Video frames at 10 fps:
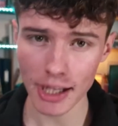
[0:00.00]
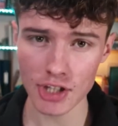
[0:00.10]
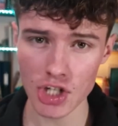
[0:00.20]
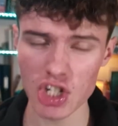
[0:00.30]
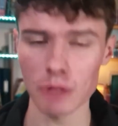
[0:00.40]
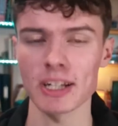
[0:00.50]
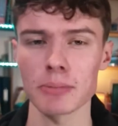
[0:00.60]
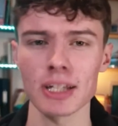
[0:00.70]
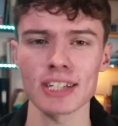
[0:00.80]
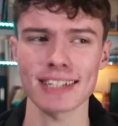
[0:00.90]
a digital
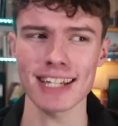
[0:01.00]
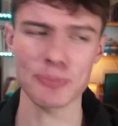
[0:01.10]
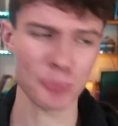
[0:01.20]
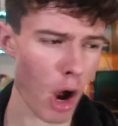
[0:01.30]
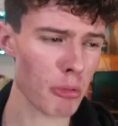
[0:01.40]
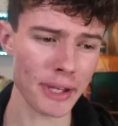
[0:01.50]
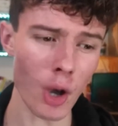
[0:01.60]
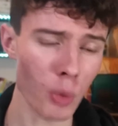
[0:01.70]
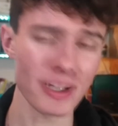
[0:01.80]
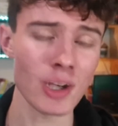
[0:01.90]
minimalist is
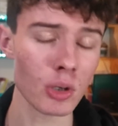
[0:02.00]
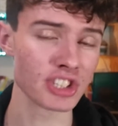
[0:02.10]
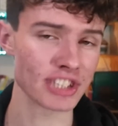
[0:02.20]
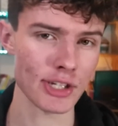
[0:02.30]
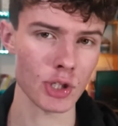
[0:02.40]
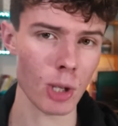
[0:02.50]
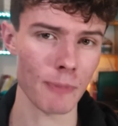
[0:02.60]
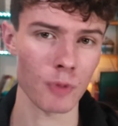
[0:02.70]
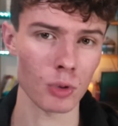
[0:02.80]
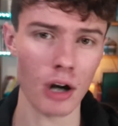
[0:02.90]
probably only going to set you
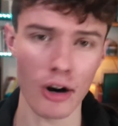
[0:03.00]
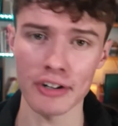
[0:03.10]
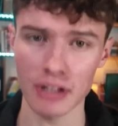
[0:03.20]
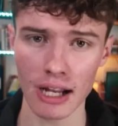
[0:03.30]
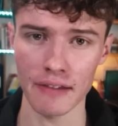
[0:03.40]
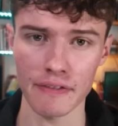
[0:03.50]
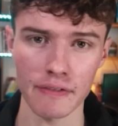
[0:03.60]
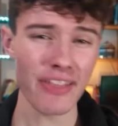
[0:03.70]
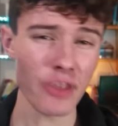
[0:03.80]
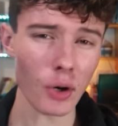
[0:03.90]
up for a hard life.
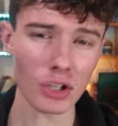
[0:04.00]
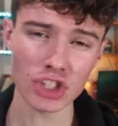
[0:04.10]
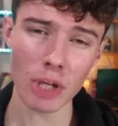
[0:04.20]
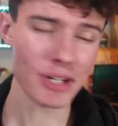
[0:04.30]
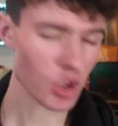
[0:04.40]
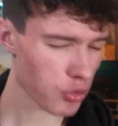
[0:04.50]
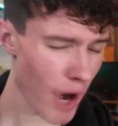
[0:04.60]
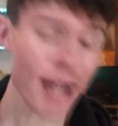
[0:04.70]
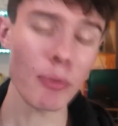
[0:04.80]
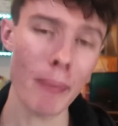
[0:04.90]
And there are some
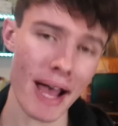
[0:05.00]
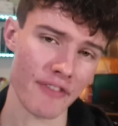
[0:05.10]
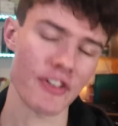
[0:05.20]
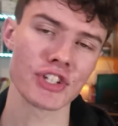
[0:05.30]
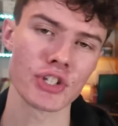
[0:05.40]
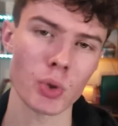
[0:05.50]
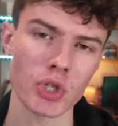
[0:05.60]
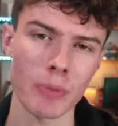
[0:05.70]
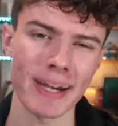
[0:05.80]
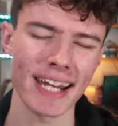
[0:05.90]
incredible benefits to
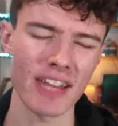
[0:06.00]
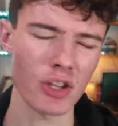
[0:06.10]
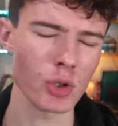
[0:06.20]
social media that you